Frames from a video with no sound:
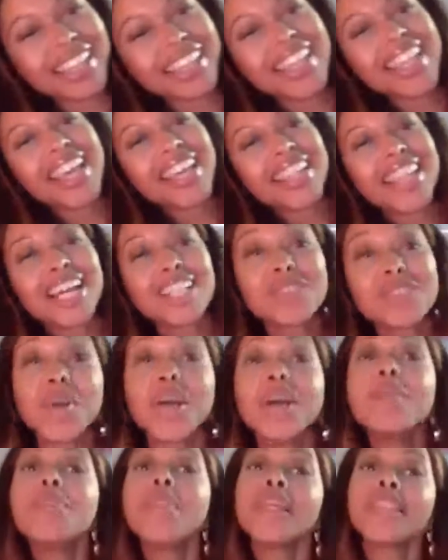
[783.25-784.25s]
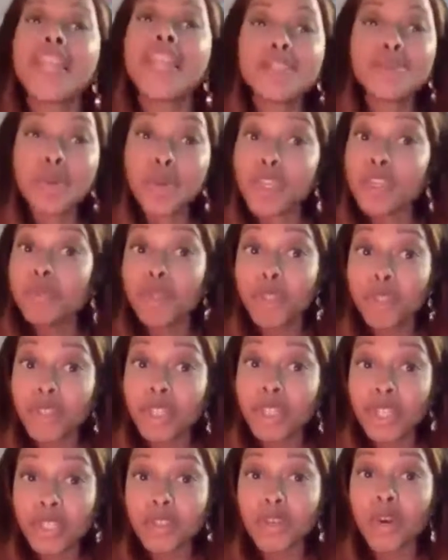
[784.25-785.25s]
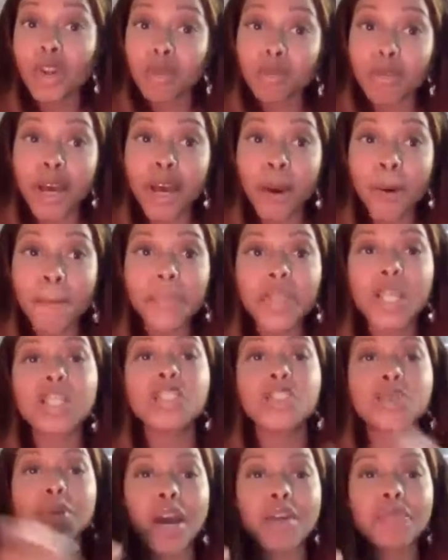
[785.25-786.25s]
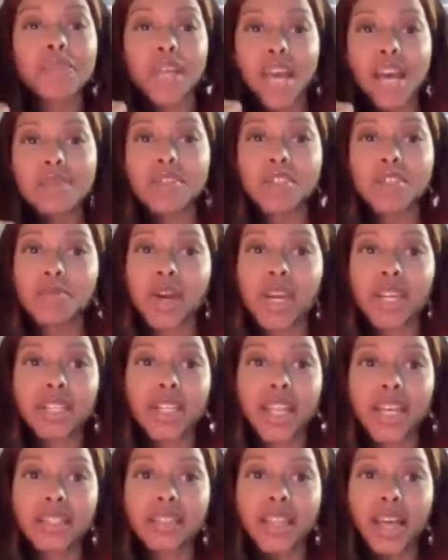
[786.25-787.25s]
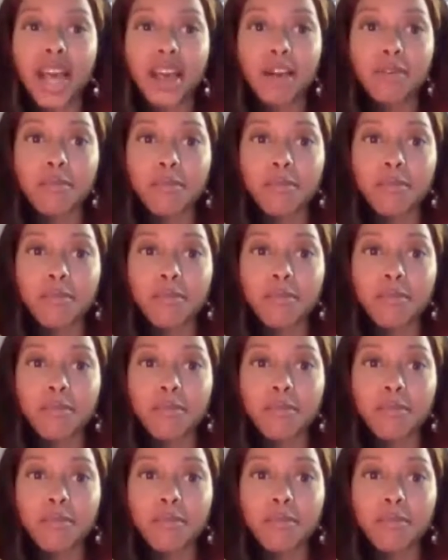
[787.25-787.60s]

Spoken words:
Yeah, that's what community is all about. Because you have to be like that.